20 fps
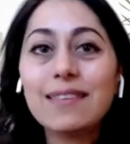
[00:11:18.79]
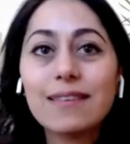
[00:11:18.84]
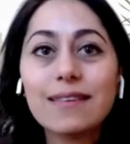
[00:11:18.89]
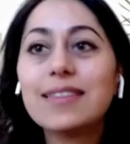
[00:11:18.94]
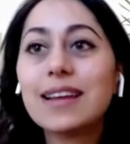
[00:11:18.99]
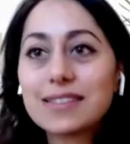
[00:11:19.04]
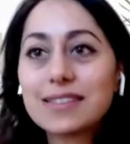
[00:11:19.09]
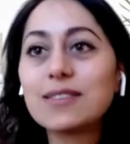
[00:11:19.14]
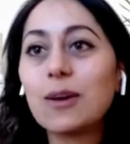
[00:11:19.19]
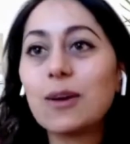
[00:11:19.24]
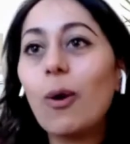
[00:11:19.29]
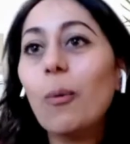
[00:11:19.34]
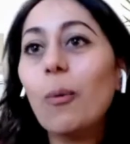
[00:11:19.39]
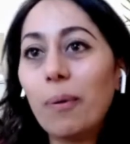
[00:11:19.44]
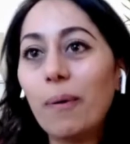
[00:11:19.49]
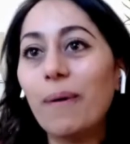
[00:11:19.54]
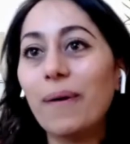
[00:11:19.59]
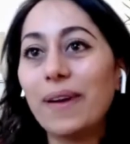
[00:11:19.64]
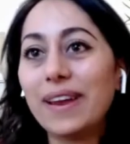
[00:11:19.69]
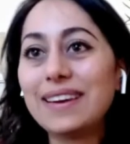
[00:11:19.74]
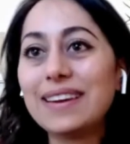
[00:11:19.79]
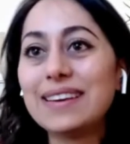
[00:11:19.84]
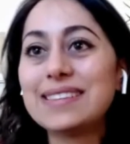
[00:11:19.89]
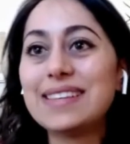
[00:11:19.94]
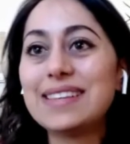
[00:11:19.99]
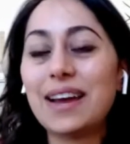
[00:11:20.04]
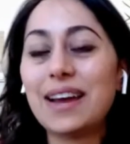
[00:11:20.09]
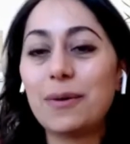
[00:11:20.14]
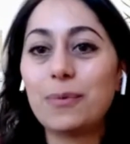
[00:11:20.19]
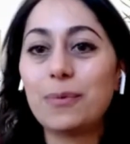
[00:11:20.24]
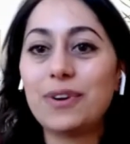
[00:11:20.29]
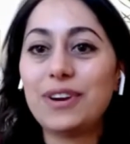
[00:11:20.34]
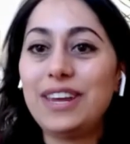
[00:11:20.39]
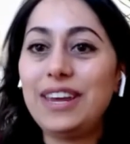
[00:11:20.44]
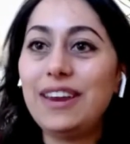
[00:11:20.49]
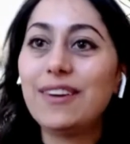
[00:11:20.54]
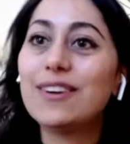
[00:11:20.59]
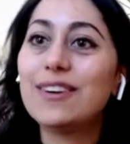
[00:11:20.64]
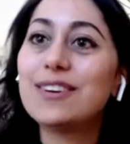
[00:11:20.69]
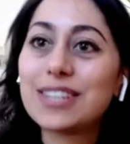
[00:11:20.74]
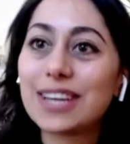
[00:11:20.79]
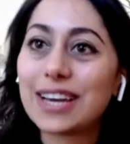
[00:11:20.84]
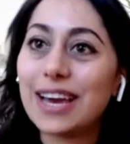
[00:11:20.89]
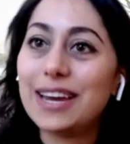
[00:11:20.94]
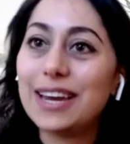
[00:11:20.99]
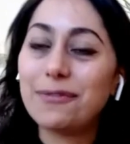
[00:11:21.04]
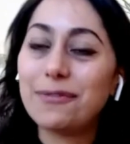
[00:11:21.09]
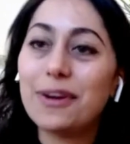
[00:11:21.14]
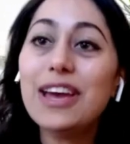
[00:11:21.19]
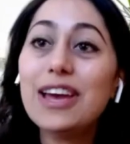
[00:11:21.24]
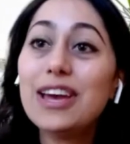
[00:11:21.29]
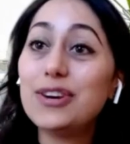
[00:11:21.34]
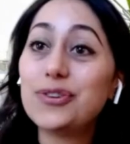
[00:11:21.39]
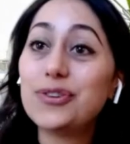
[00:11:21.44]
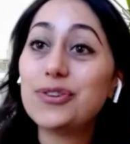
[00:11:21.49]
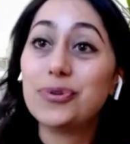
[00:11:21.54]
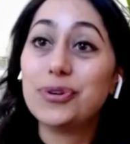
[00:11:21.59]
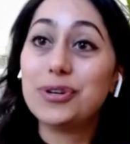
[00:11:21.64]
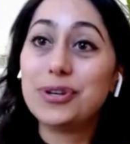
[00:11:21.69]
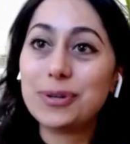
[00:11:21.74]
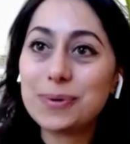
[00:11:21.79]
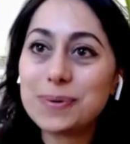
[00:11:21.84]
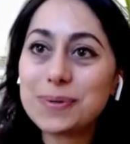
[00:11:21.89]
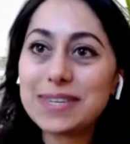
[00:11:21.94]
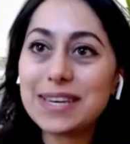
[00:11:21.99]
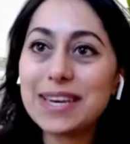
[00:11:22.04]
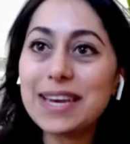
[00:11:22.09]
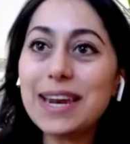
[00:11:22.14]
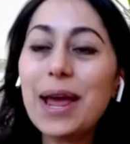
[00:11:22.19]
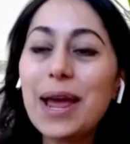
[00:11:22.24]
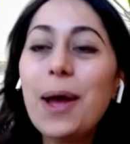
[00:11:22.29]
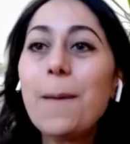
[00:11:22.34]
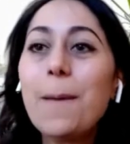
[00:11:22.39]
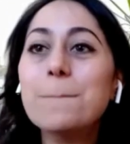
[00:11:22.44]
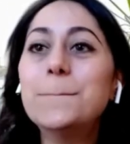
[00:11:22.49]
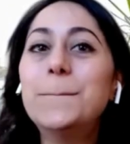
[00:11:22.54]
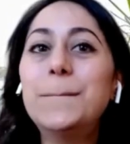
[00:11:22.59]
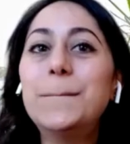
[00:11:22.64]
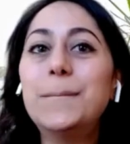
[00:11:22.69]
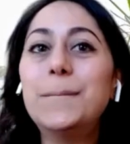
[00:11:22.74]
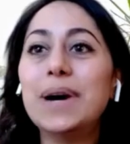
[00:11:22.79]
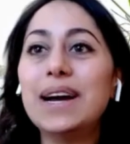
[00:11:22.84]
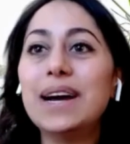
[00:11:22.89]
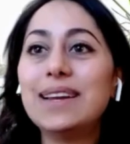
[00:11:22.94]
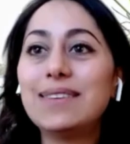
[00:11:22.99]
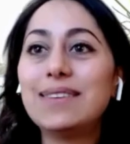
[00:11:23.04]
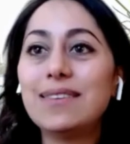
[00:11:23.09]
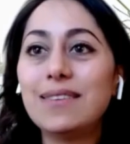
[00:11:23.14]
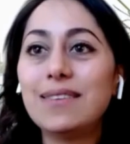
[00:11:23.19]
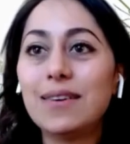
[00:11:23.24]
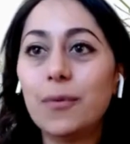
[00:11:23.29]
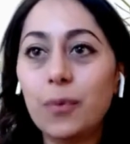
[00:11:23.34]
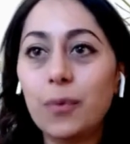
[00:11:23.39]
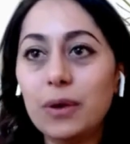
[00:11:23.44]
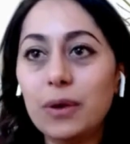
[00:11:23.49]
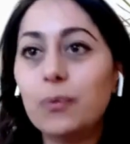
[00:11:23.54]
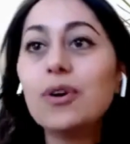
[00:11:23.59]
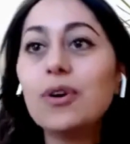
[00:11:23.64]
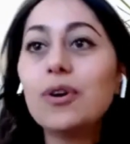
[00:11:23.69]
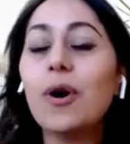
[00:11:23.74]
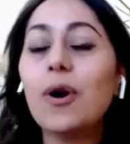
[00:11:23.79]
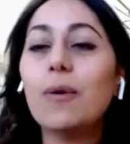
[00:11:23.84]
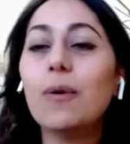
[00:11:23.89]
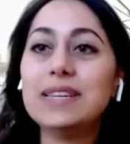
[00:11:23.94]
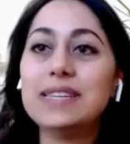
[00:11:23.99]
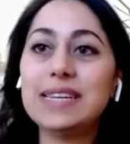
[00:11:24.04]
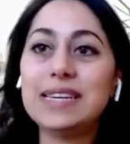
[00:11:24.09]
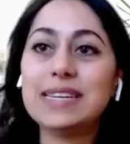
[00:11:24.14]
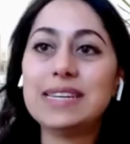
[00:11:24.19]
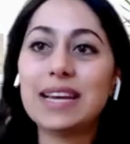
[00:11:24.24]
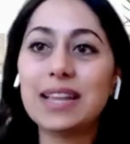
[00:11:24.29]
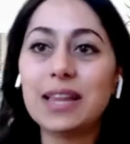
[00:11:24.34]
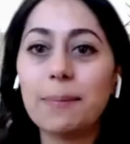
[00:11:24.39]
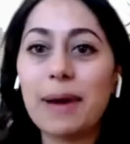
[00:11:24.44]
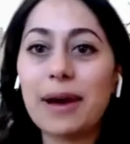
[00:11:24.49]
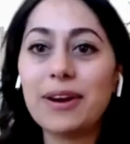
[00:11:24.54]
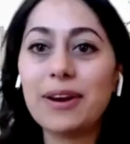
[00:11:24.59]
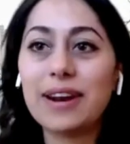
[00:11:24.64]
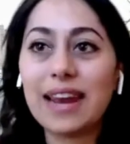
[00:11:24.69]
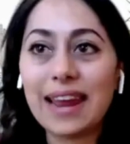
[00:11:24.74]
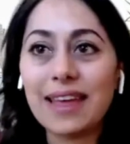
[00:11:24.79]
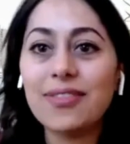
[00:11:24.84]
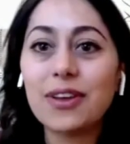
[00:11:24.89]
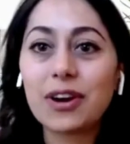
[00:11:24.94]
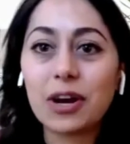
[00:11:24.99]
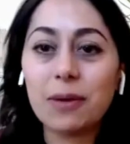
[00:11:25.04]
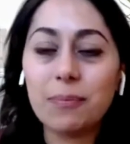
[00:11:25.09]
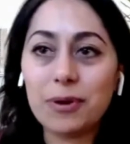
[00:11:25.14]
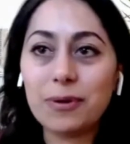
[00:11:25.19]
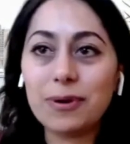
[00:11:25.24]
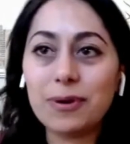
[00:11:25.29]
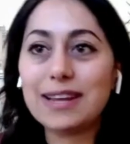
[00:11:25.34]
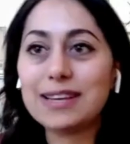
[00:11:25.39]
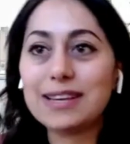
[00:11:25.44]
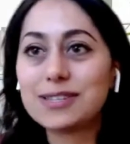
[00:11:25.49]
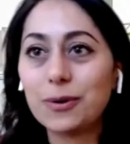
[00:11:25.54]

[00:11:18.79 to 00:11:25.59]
That's the whole point, is that we're here to kind of introduce it, but we will go in detail about it in the community.